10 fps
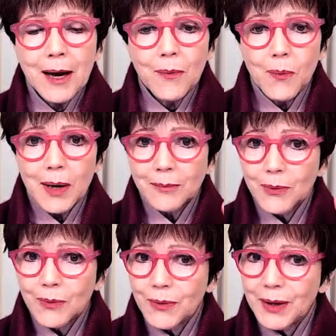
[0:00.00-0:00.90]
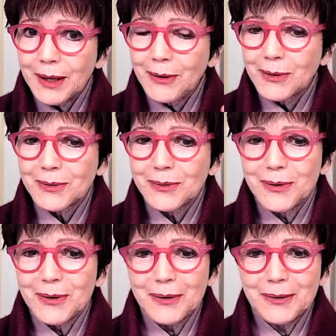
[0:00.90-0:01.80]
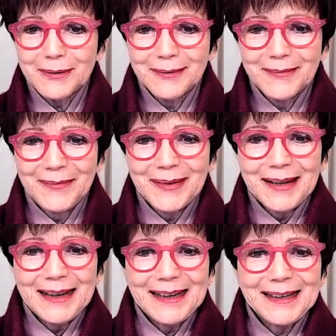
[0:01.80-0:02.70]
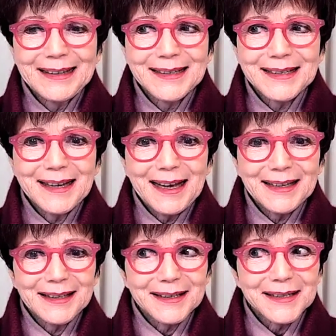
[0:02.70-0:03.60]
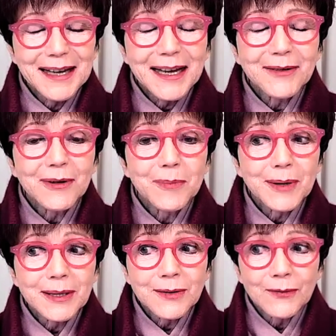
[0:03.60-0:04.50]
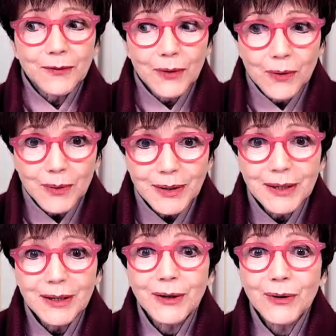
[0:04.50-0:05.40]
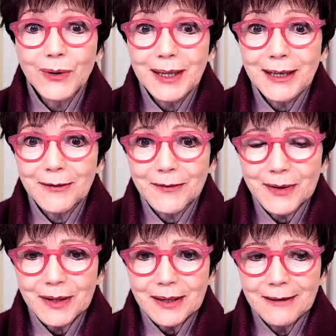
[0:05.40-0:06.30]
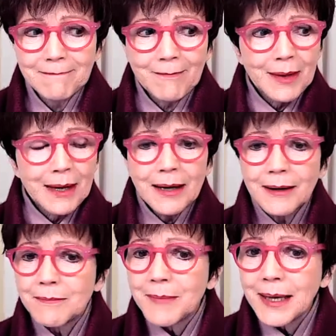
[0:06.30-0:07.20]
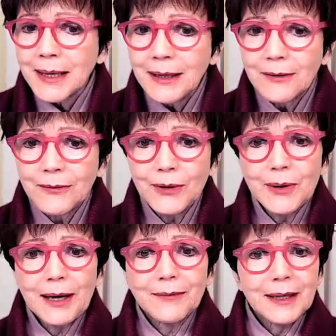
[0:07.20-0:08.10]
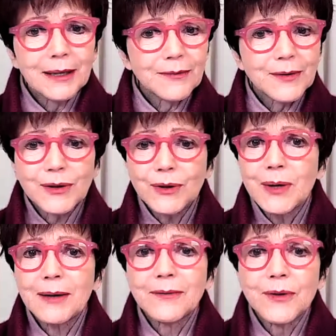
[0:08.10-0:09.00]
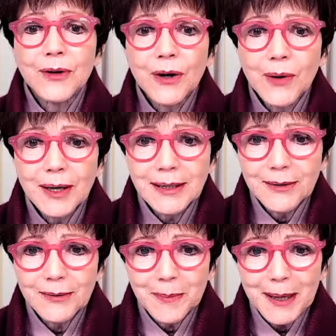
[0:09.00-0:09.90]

One more thing you should know is that Cassandra brings forward your gifts, and many of you have gifts you have no idea about.